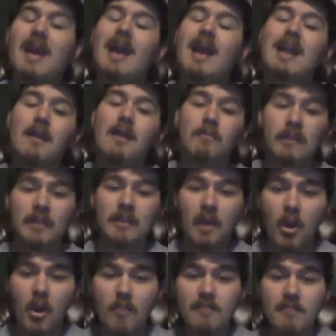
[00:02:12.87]
And I really
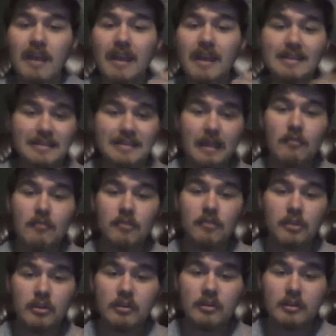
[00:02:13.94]
hope that I sound
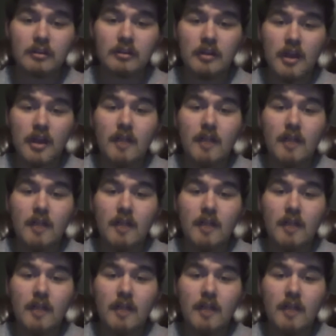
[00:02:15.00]
good,